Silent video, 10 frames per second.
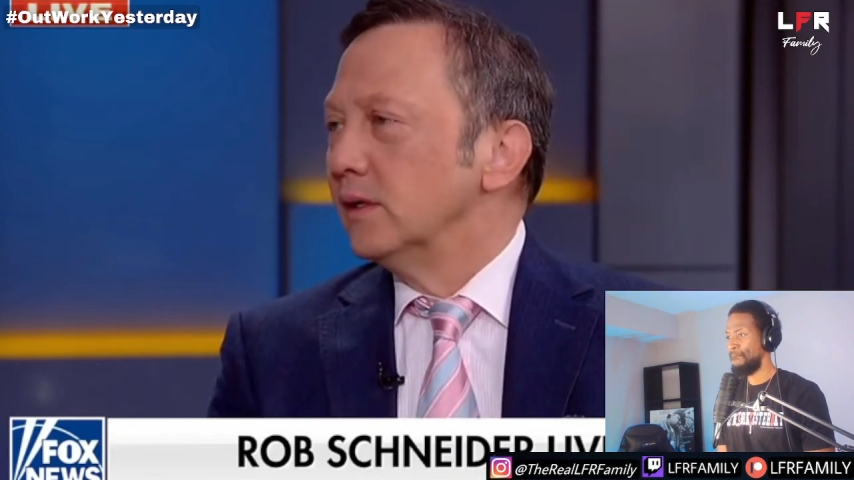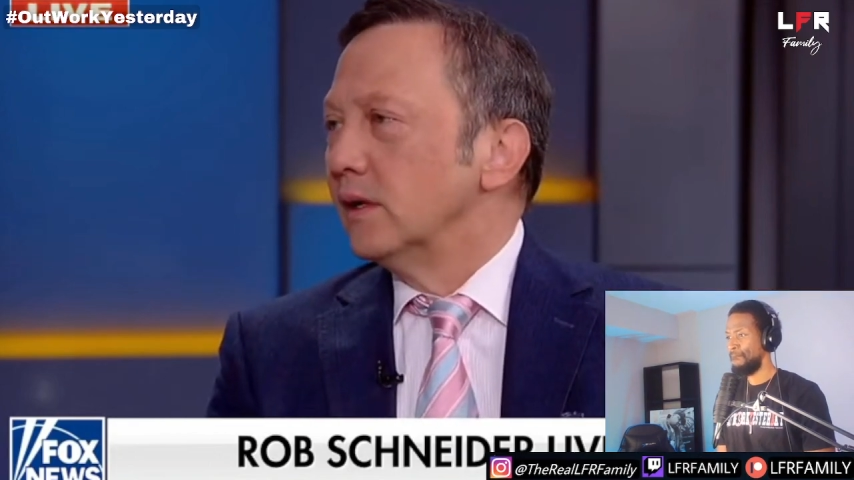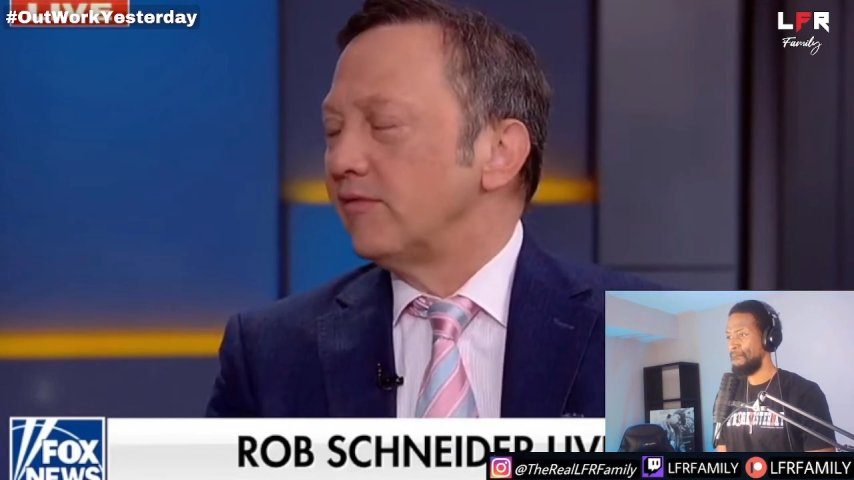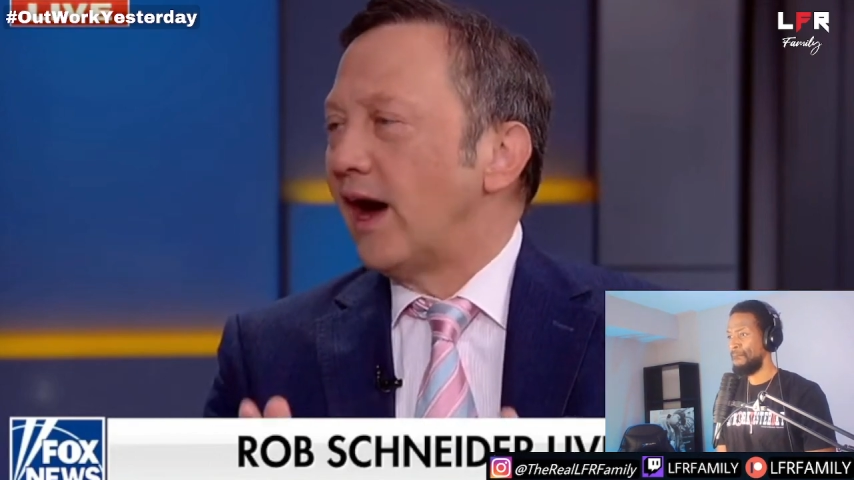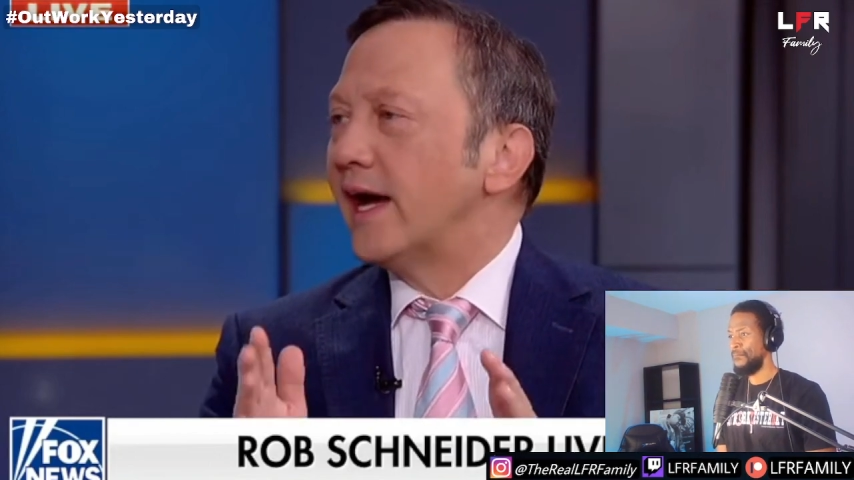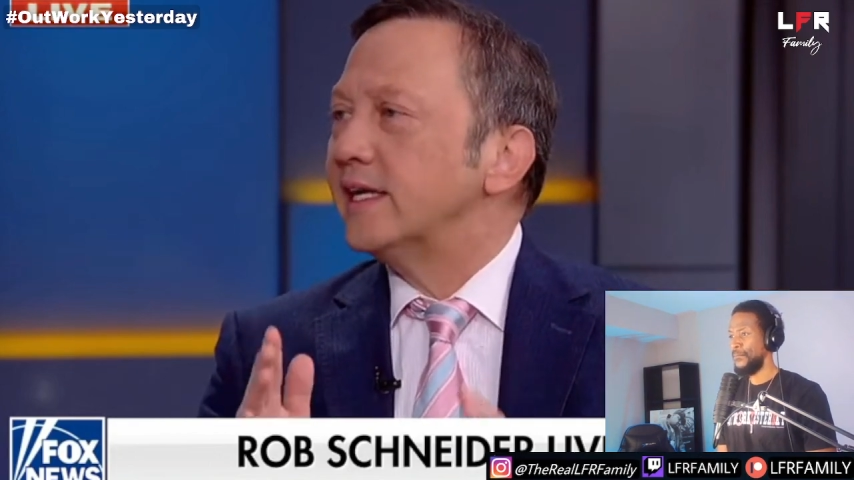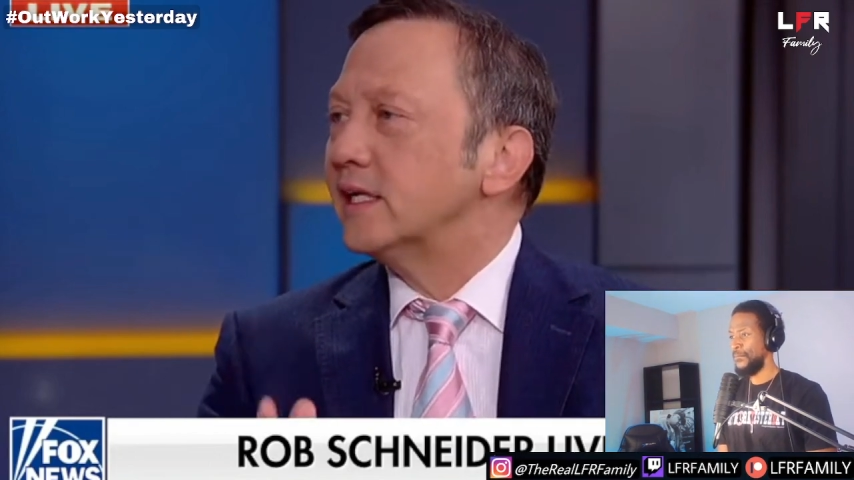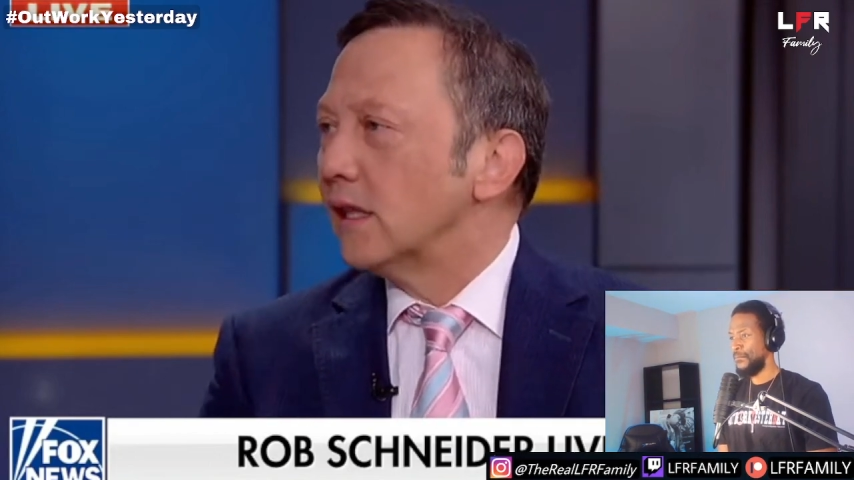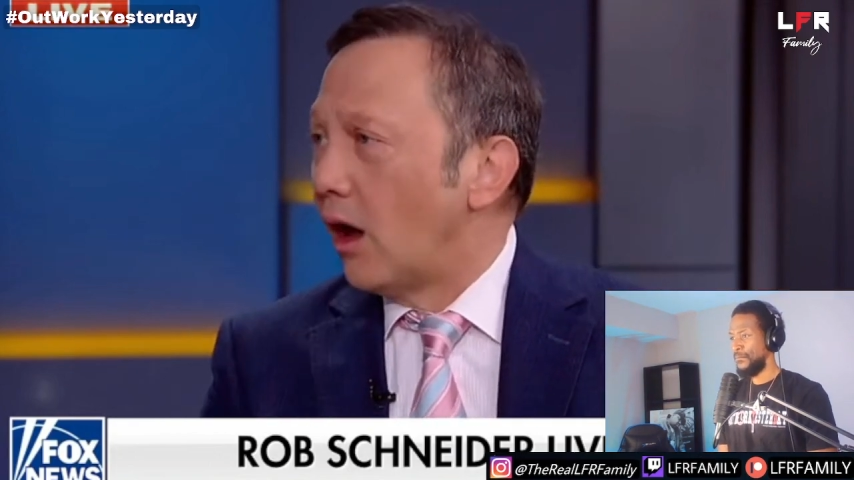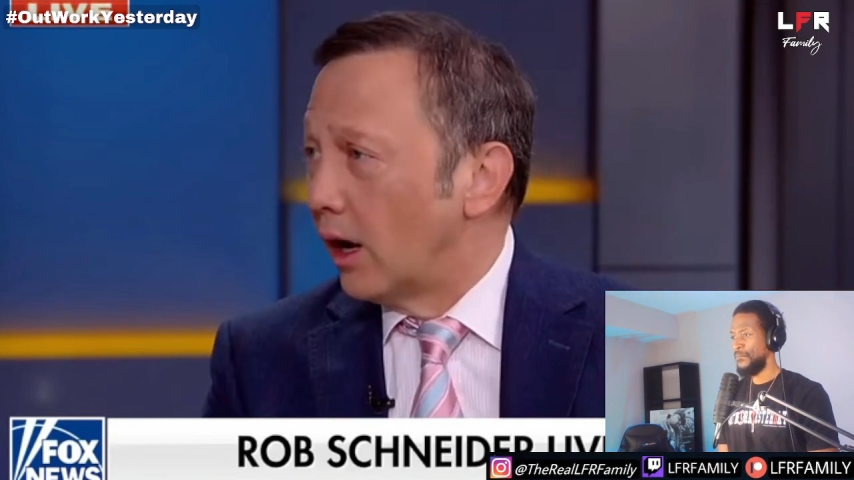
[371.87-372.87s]
of
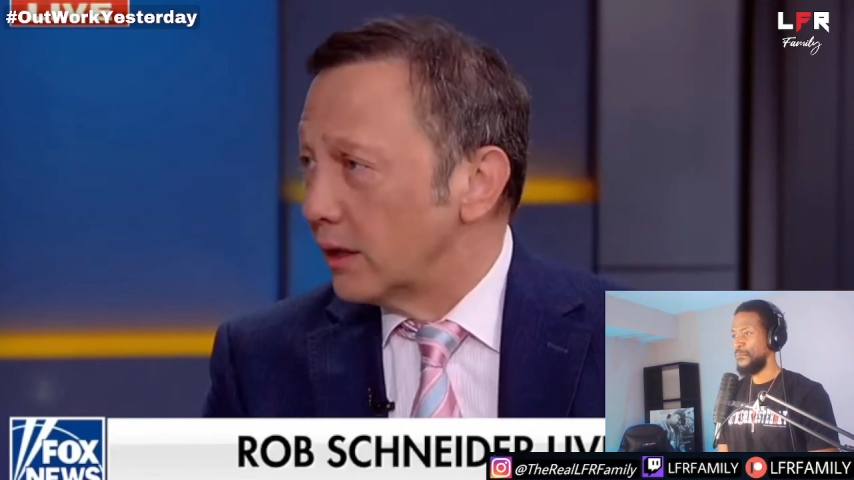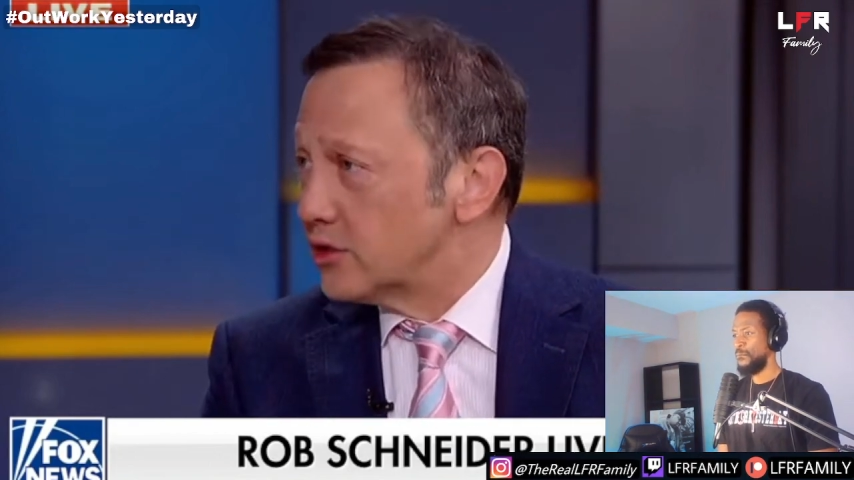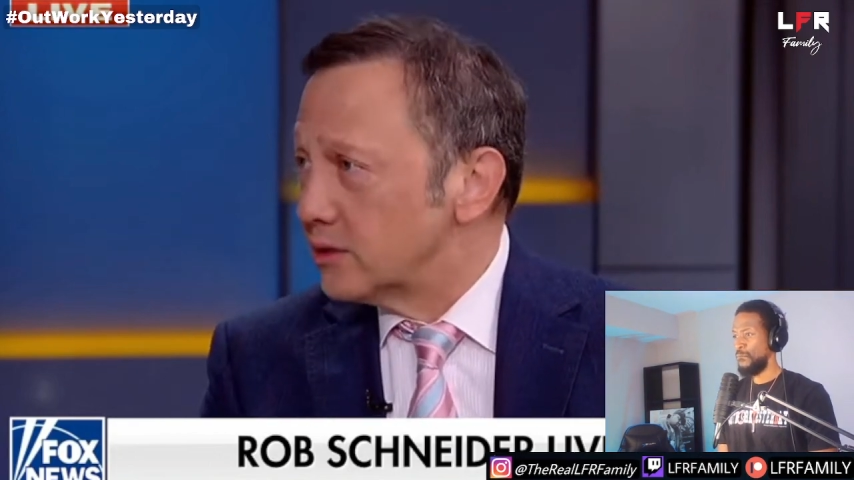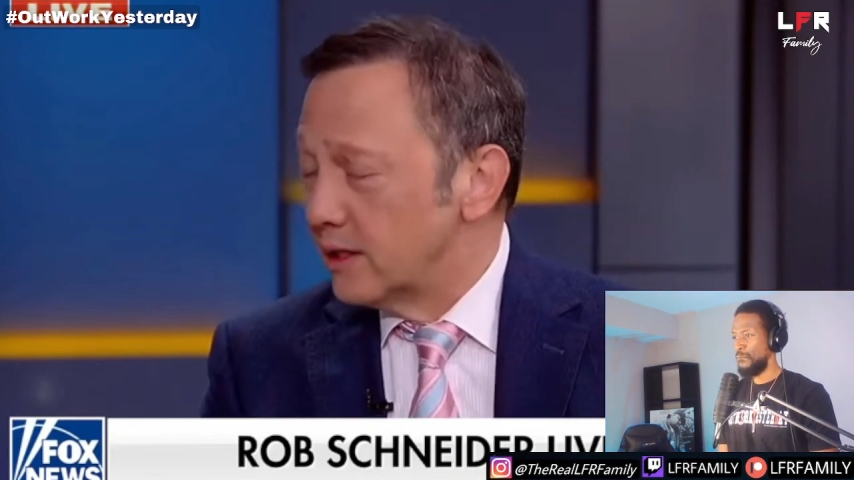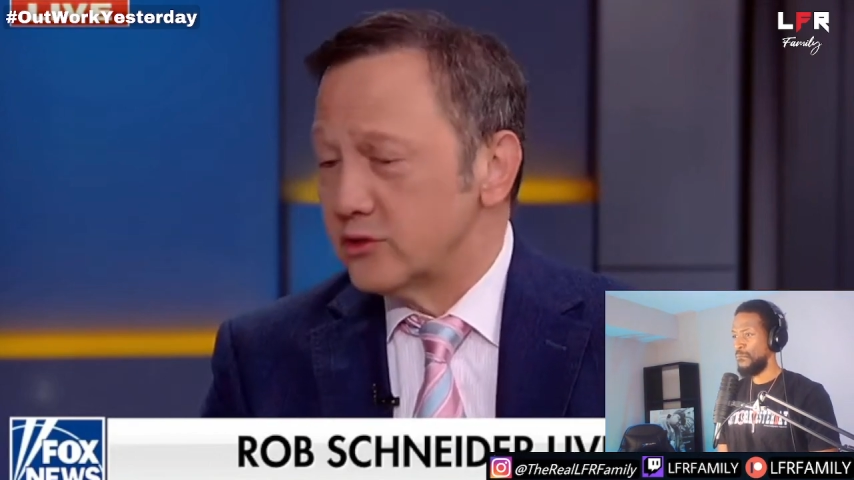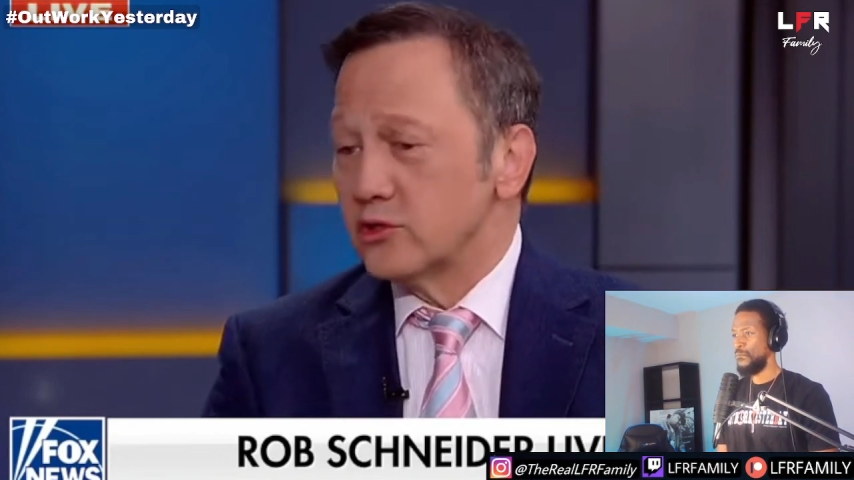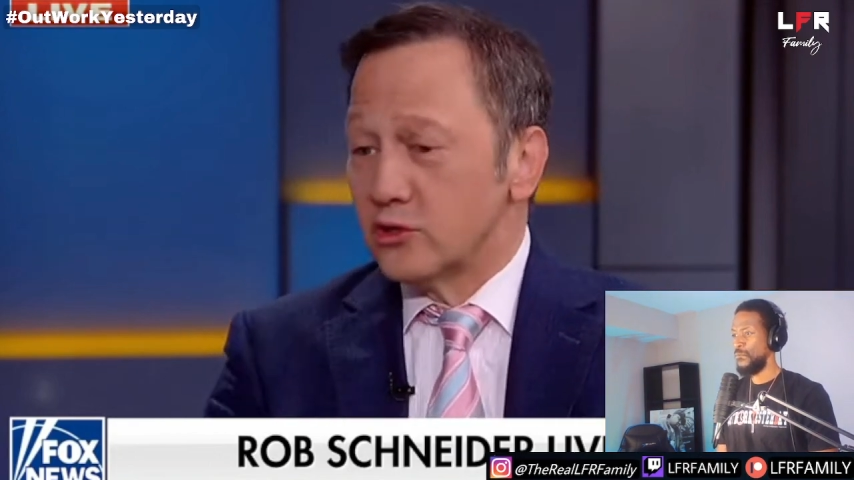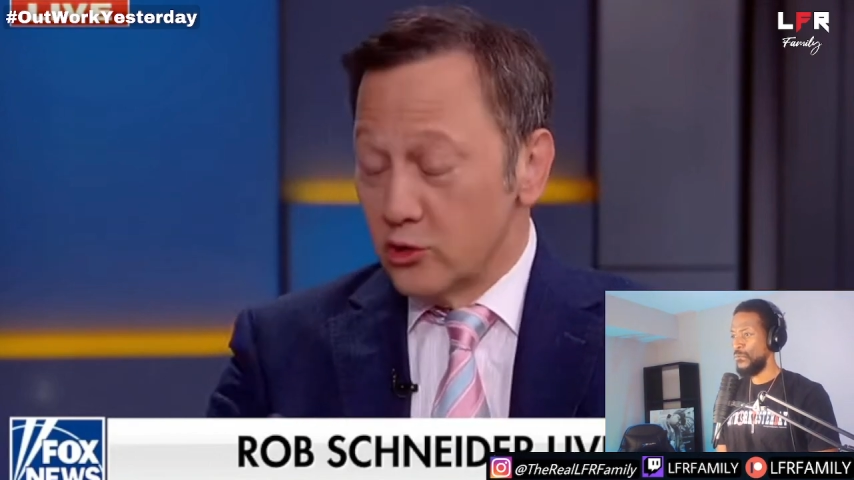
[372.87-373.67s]
ideologues that just